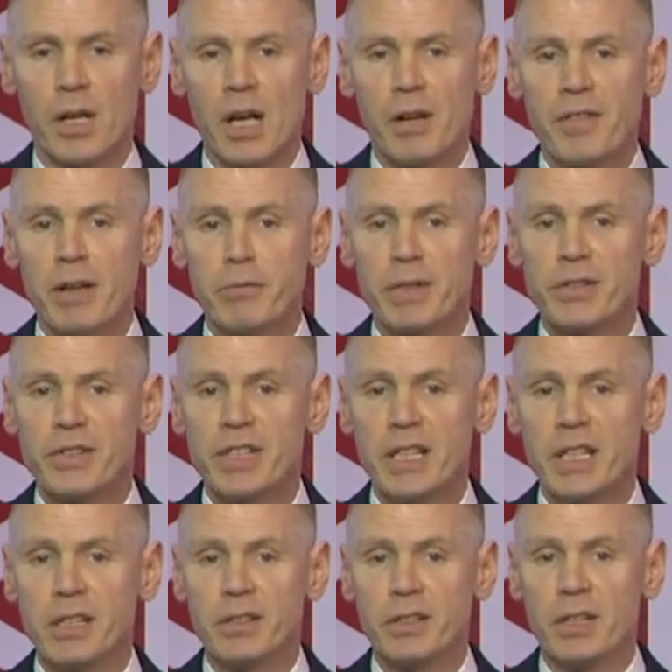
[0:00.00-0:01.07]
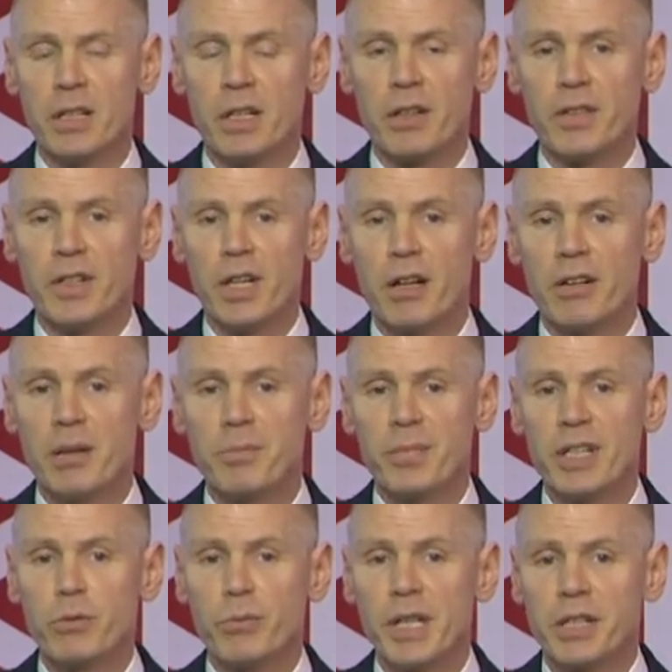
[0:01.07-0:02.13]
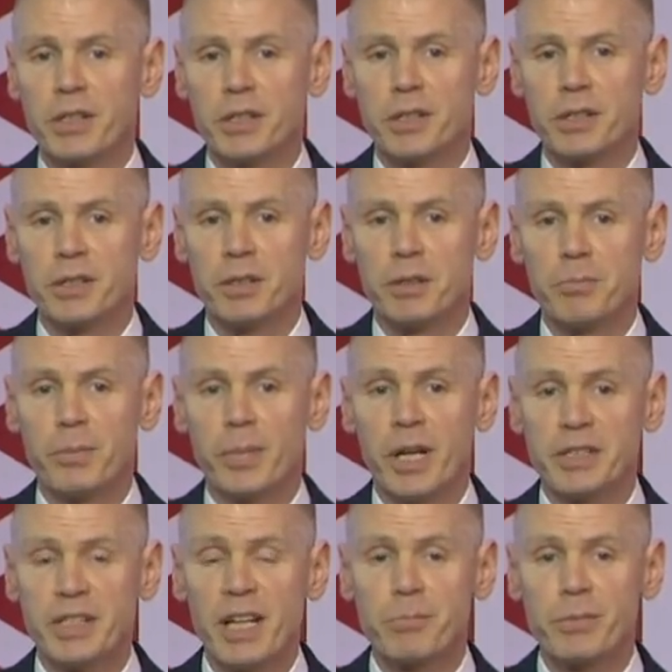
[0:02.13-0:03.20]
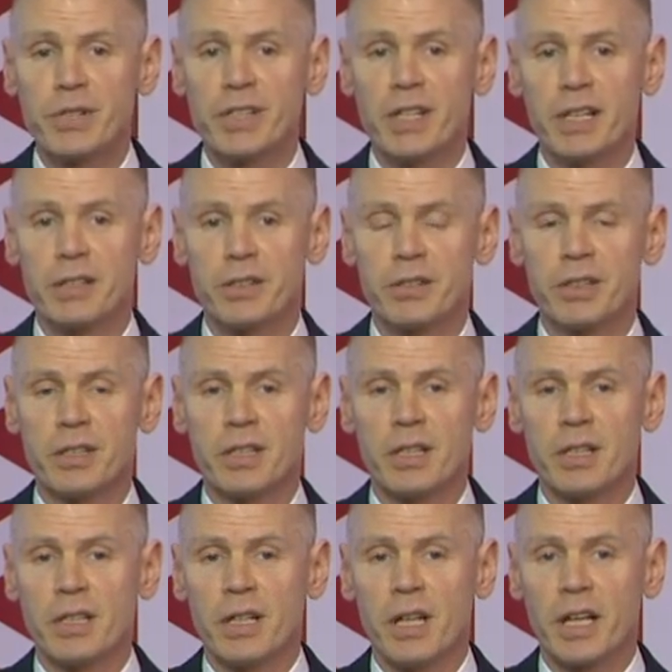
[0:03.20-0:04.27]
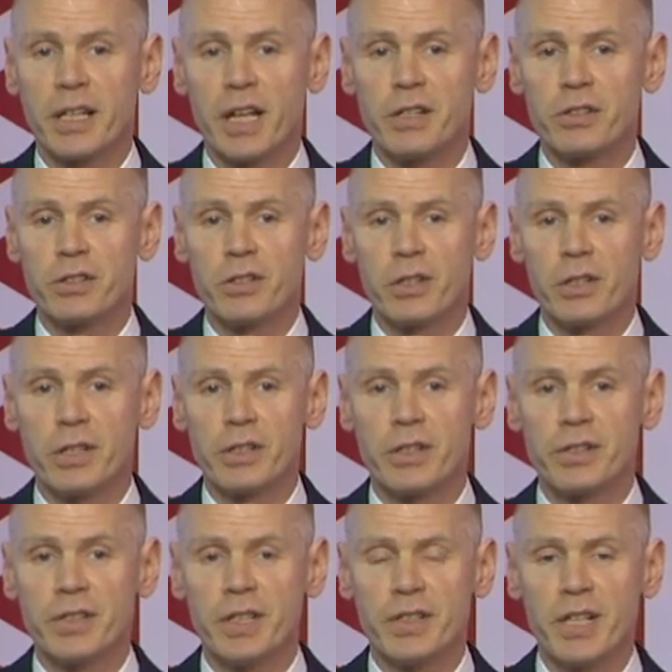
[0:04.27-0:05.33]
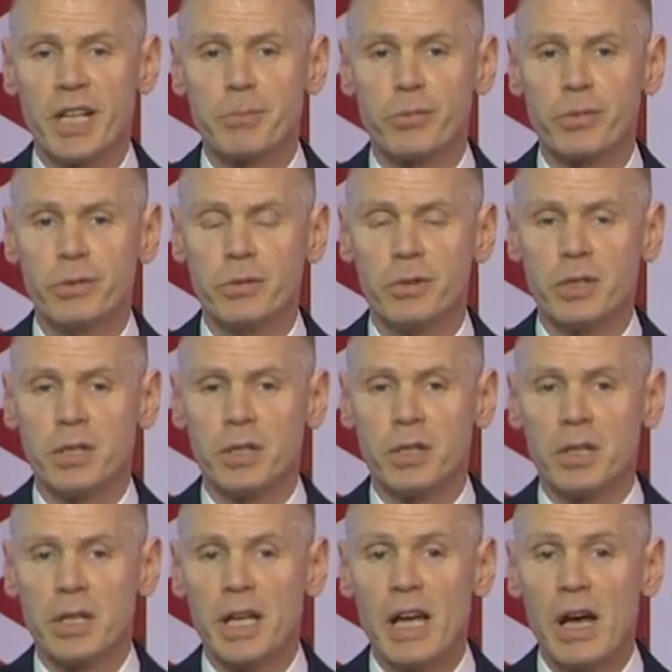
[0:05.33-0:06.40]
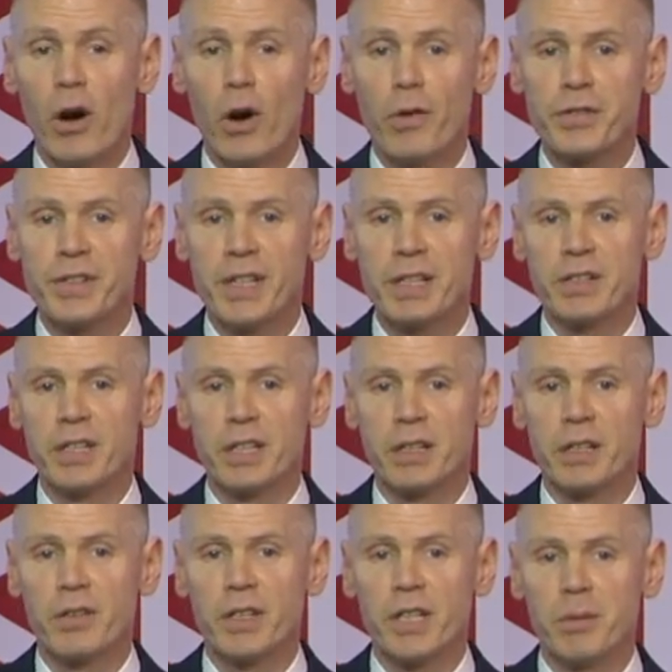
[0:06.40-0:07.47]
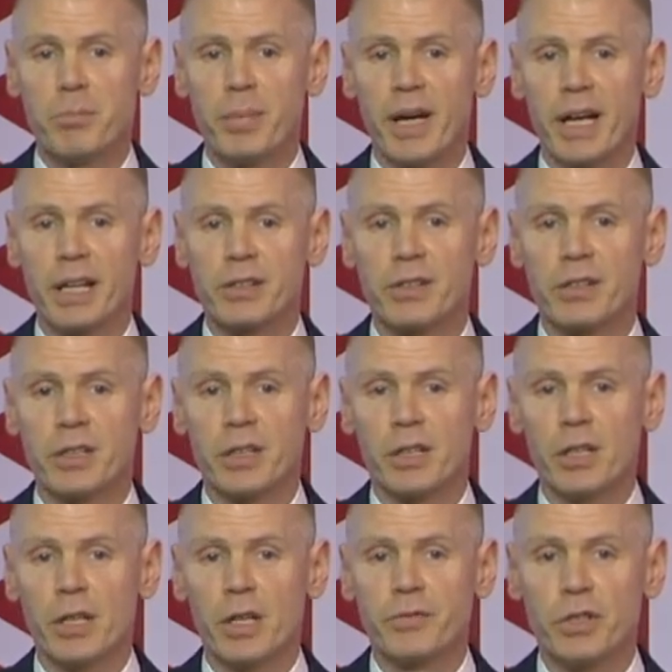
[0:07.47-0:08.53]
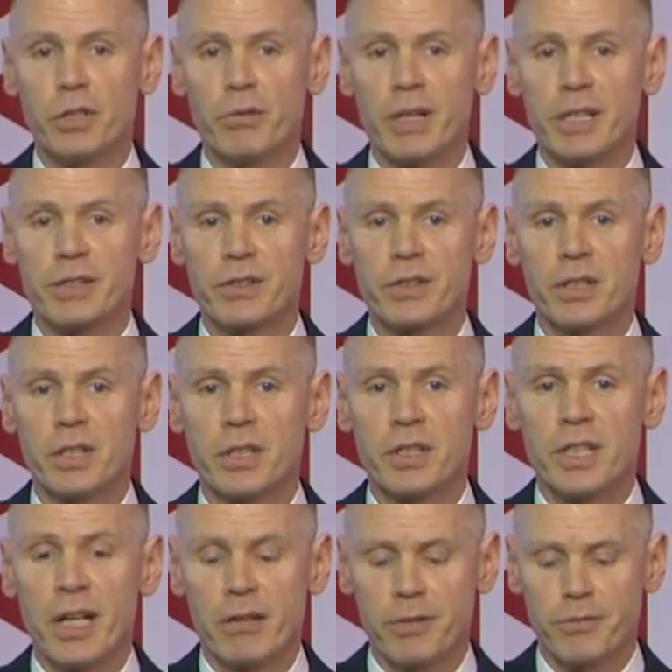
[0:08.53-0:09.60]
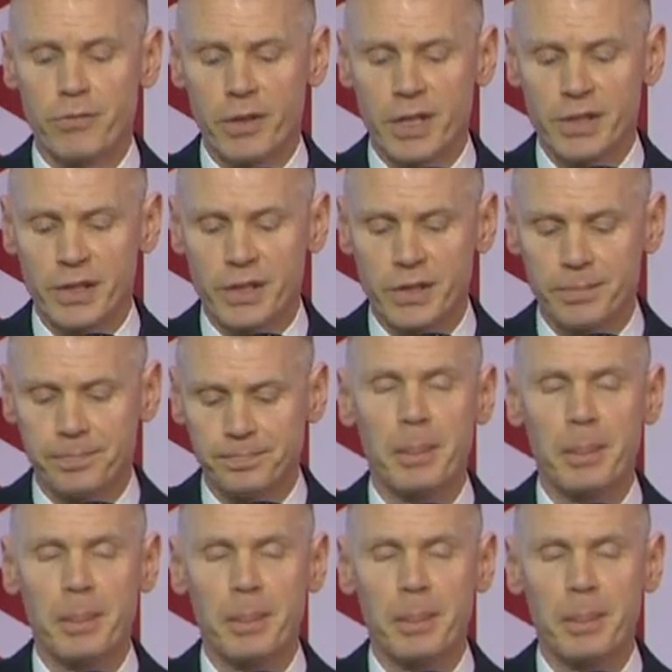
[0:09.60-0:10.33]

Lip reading: In fact, we've seen the RMB weaken by 10% against the dollar since April, offsetting the impact of US tariff rises.